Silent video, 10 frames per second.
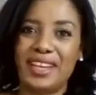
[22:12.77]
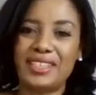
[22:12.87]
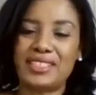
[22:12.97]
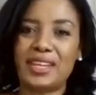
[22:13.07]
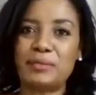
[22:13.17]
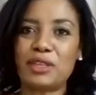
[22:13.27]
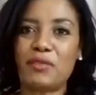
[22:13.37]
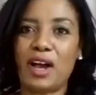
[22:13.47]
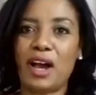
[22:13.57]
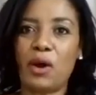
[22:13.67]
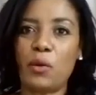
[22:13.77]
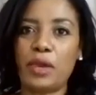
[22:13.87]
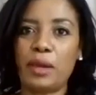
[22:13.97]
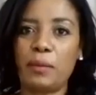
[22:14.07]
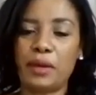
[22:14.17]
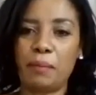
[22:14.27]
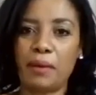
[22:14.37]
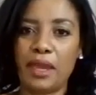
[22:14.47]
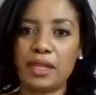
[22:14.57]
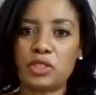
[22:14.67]
in terms of how we
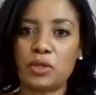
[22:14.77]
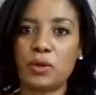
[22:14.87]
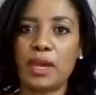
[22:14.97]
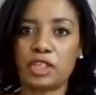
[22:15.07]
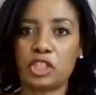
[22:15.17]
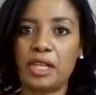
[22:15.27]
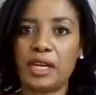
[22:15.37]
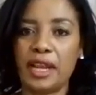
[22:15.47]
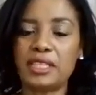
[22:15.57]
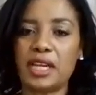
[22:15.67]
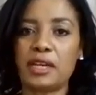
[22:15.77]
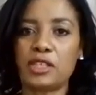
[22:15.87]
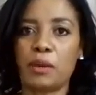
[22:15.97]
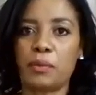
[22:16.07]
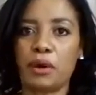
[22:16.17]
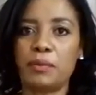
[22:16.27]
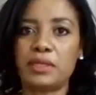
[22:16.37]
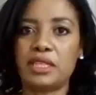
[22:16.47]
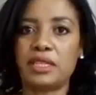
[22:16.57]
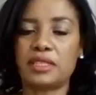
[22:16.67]
prepare to actually rent out our
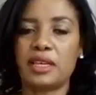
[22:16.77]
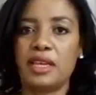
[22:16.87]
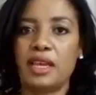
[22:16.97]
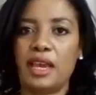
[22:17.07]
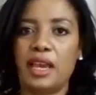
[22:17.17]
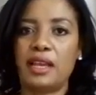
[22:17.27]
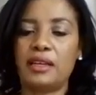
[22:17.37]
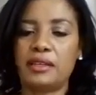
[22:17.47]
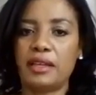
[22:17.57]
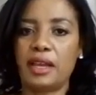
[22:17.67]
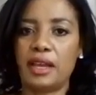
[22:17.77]
properties and